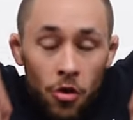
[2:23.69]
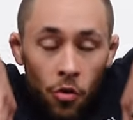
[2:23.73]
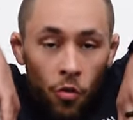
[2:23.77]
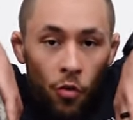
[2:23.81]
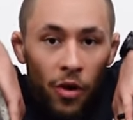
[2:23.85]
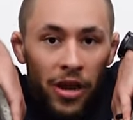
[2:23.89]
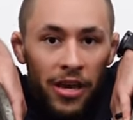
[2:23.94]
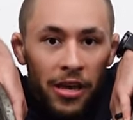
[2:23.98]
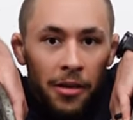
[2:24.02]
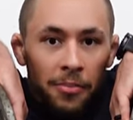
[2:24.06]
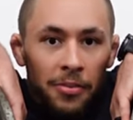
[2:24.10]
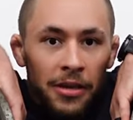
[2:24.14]

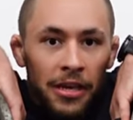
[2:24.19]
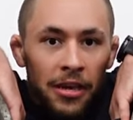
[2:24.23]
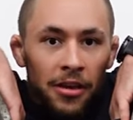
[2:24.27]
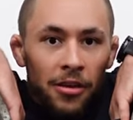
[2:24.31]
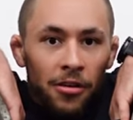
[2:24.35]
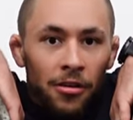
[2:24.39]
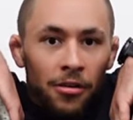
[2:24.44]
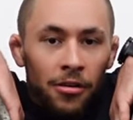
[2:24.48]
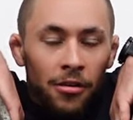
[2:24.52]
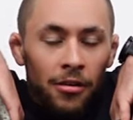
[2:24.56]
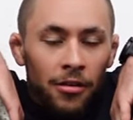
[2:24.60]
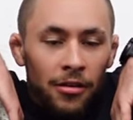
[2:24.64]
way up
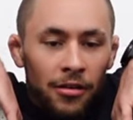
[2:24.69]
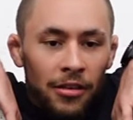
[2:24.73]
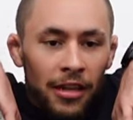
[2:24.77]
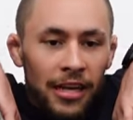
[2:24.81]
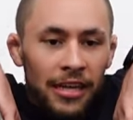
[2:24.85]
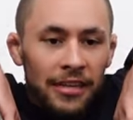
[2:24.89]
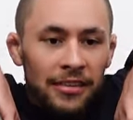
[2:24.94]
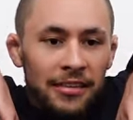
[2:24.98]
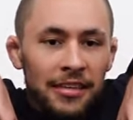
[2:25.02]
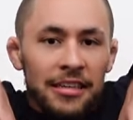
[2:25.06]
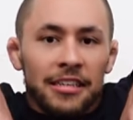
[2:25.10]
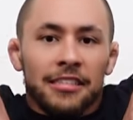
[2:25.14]
here
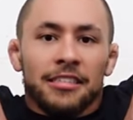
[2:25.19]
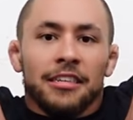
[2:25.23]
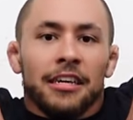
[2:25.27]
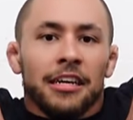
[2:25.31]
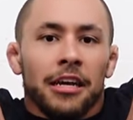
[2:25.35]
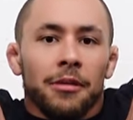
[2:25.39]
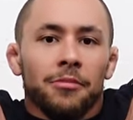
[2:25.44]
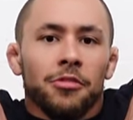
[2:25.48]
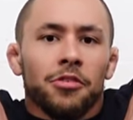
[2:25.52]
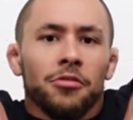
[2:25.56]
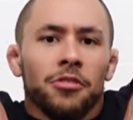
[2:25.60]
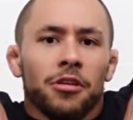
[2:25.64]
like this,
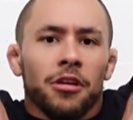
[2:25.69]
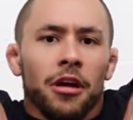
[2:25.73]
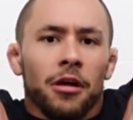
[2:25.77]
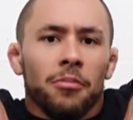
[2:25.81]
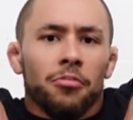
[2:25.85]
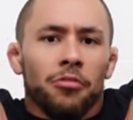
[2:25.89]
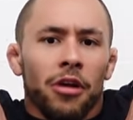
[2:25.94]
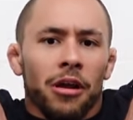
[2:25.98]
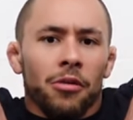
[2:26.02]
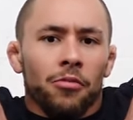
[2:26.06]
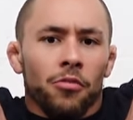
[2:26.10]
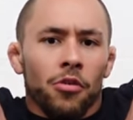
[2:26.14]
like I'm doing an
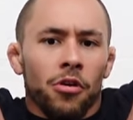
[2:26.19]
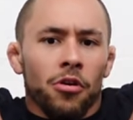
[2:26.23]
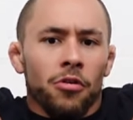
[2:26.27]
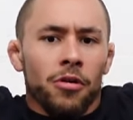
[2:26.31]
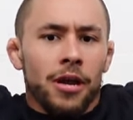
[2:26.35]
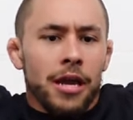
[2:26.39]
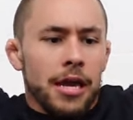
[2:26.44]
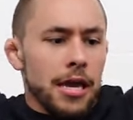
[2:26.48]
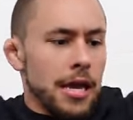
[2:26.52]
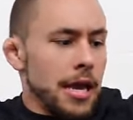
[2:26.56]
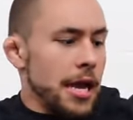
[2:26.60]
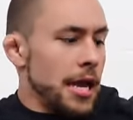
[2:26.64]
upright
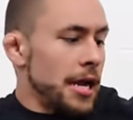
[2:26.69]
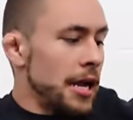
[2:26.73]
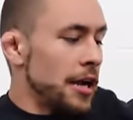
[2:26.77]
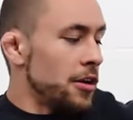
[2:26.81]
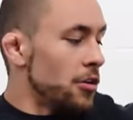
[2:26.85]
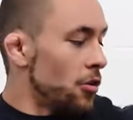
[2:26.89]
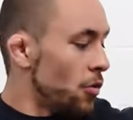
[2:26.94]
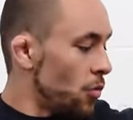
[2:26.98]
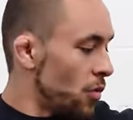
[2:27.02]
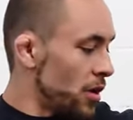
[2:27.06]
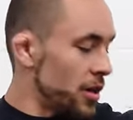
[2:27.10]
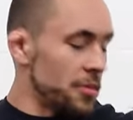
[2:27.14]
row, and I
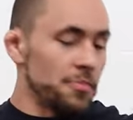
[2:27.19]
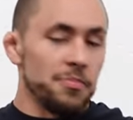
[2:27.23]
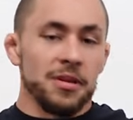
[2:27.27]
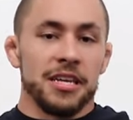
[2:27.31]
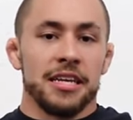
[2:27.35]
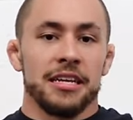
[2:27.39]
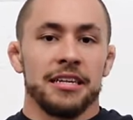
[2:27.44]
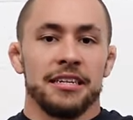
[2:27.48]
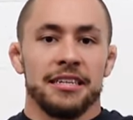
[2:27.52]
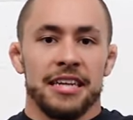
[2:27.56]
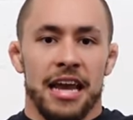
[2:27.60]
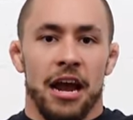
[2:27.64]
don't wanna
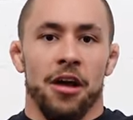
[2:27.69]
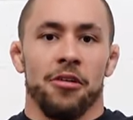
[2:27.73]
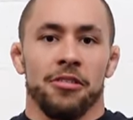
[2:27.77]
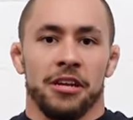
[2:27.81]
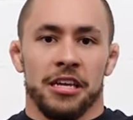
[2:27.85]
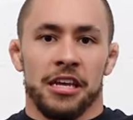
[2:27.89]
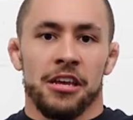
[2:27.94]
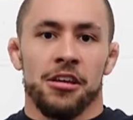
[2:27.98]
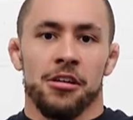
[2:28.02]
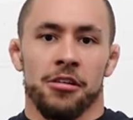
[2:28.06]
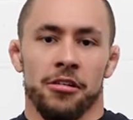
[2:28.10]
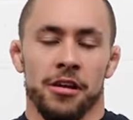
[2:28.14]
be down
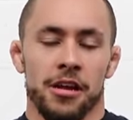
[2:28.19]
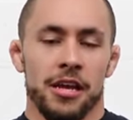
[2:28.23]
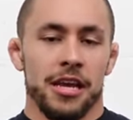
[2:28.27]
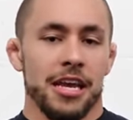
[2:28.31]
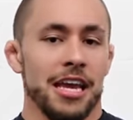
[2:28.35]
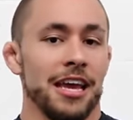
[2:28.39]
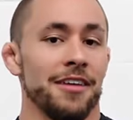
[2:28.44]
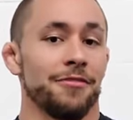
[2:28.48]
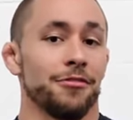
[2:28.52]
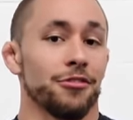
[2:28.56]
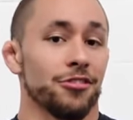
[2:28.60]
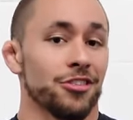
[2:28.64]
here.
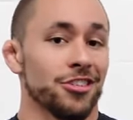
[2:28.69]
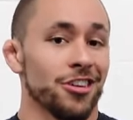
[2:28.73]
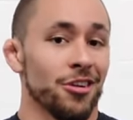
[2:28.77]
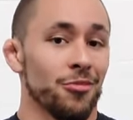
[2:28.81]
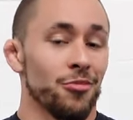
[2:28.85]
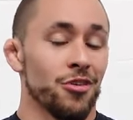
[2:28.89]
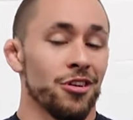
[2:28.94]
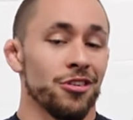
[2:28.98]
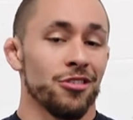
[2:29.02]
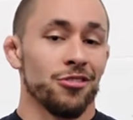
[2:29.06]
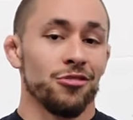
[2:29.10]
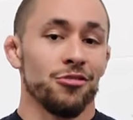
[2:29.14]
If you're
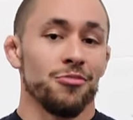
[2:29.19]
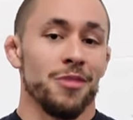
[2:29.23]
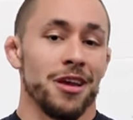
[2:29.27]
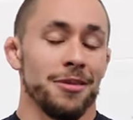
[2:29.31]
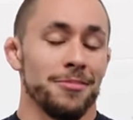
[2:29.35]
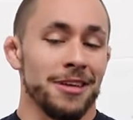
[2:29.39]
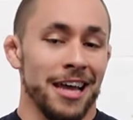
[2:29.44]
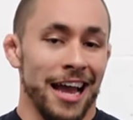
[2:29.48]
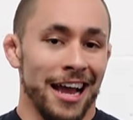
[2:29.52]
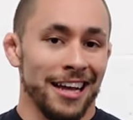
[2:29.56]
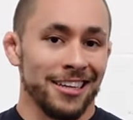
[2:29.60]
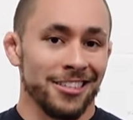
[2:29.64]
someone who
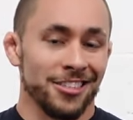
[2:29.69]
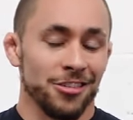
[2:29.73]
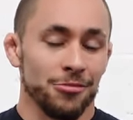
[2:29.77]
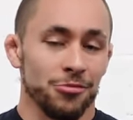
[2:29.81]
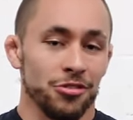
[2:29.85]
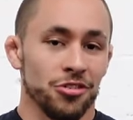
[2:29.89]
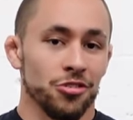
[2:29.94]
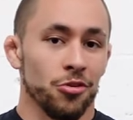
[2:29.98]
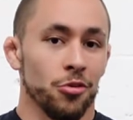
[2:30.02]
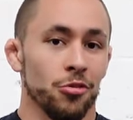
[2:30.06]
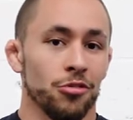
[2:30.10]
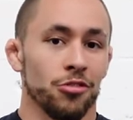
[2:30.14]
maybe has some
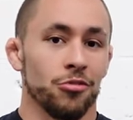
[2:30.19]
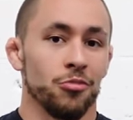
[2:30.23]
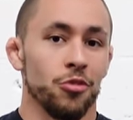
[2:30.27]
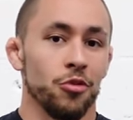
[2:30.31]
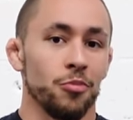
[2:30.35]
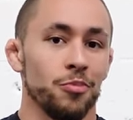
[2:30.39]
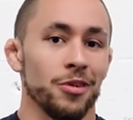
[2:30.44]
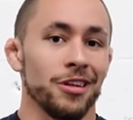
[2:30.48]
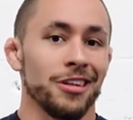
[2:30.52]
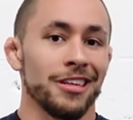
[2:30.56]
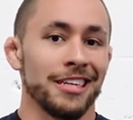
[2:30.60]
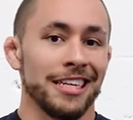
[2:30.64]
shoulder
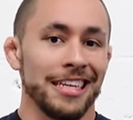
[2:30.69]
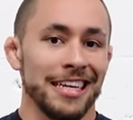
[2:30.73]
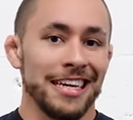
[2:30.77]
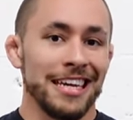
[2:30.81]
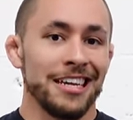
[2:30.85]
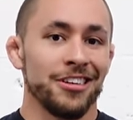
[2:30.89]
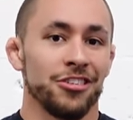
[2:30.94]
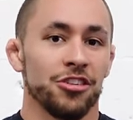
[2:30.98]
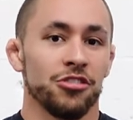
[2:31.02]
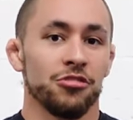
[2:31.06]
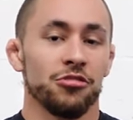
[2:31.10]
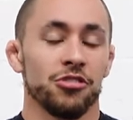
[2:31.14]
mobility
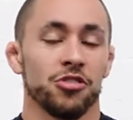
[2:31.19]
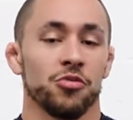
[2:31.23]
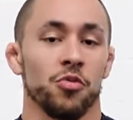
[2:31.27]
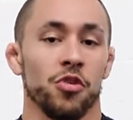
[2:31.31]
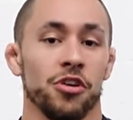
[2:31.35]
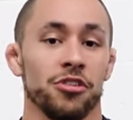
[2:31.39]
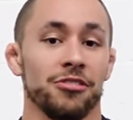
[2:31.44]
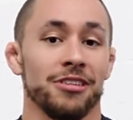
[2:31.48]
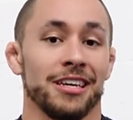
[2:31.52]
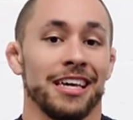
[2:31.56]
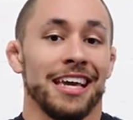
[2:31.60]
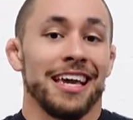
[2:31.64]
issues
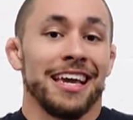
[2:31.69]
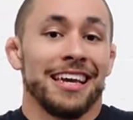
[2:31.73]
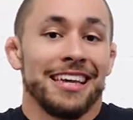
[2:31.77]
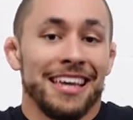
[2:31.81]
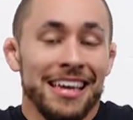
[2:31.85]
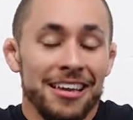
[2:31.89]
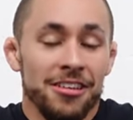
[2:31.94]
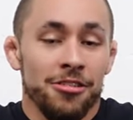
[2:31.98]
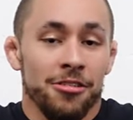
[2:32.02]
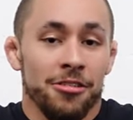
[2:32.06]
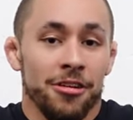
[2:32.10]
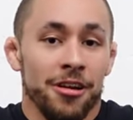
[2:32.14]
where you can't
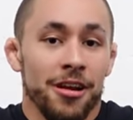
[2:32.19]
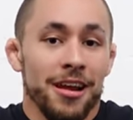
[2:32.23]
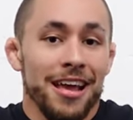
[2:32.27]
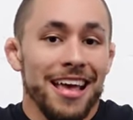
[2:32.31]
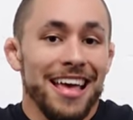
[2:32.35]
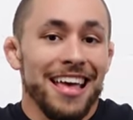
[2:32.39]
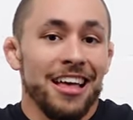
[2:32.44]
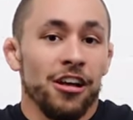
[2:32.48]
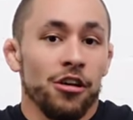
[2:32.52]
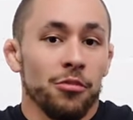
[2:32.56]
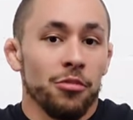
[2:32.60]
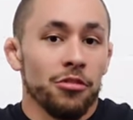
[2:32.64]
get your
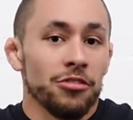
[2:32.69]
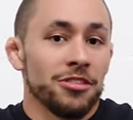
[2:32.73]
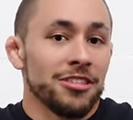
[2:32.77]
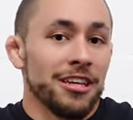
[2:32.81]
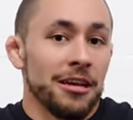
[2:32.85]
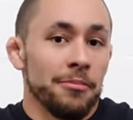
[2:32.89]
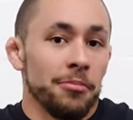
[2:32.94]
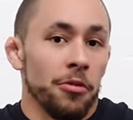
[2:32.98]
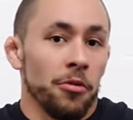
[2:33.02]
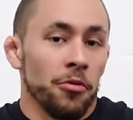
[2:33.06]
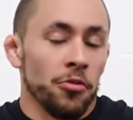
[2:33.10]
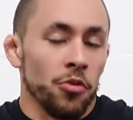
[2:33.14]
elbows
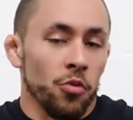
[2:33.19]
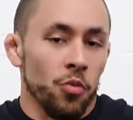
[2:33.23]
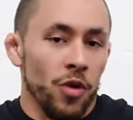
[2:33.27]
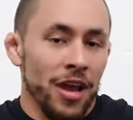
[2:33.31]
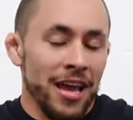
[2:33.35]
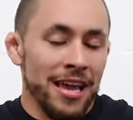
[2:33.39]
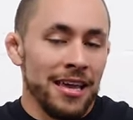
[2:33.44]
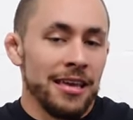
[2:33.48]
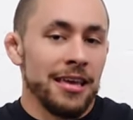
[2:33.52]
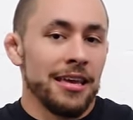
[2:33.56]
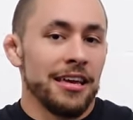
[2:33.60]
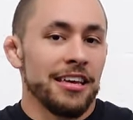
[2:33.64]
up all the
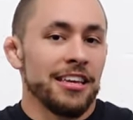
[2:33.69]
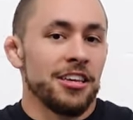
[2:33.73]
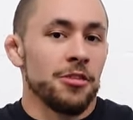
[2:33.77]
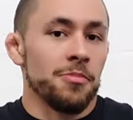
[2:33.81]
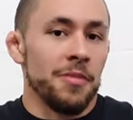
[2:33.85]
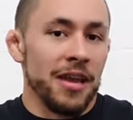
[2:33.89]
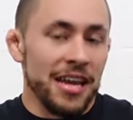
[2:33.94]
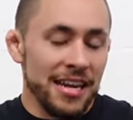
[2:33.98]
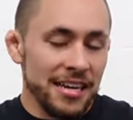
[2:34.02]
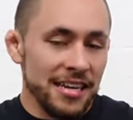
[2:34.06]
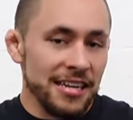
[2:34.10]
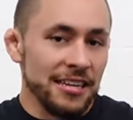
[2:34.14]
way, you
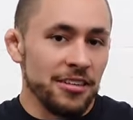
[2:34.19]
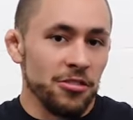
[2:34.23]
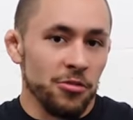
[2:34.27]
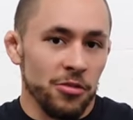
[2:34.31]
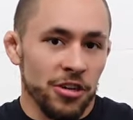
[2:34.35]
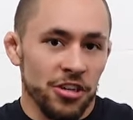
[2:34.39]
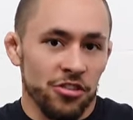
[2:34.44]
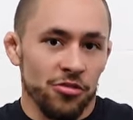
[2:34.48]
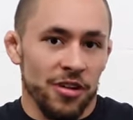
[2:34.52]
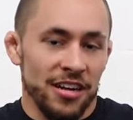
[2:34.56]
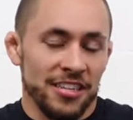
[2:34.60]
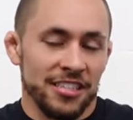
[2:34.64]
may need to
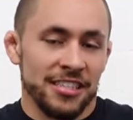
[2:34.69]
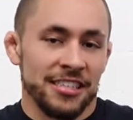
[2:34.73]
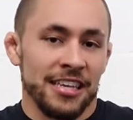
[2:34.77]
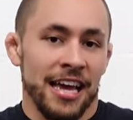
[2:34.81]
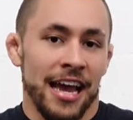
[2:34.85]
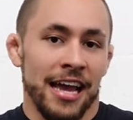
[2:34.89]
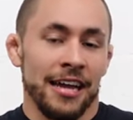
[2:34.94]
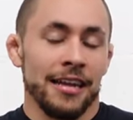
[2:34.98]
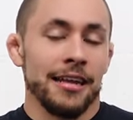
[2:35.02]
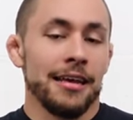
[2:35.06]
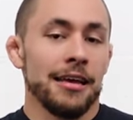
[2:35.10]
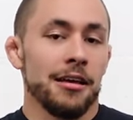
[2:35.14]
address
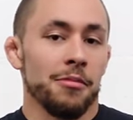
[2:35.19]
that